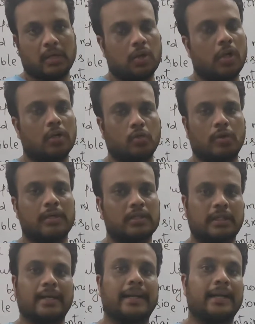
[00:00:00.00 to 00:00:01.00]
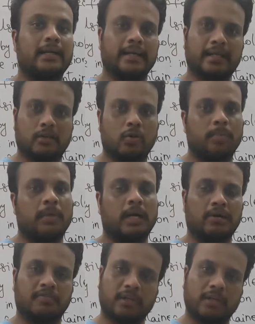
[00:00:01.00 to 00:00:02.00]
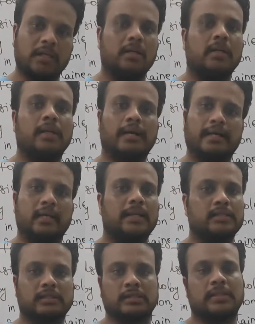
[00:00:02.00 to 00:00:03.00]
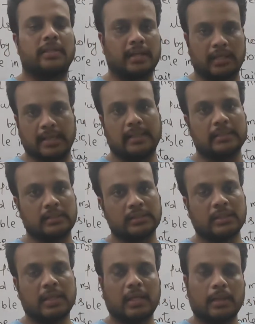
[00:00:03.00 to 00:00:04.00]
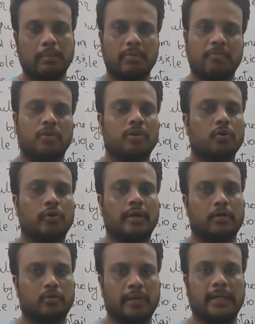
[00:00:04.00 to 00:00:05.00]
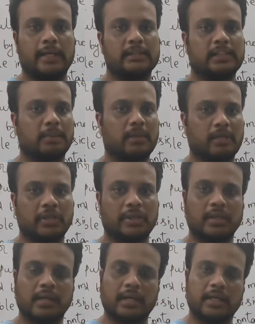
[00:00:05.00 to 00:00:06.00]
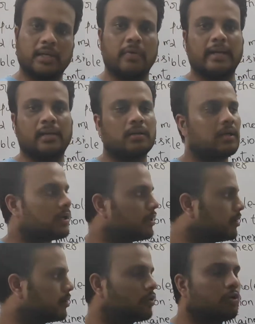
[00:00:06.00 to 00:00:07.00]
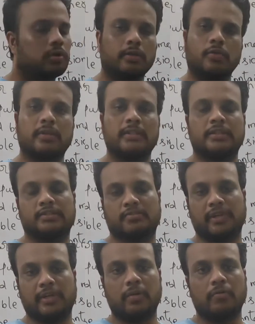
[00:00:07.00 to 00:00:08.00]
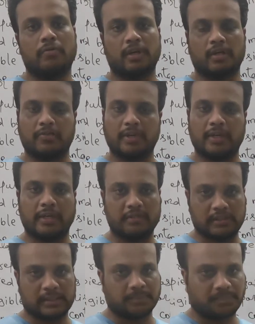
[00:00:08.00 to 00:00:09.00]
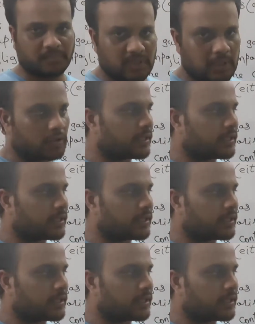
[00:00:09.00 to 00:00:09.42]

Not to understand entire topic. After learning ideal gases and real gases, before going to any examination, you can go through this video for quick revision.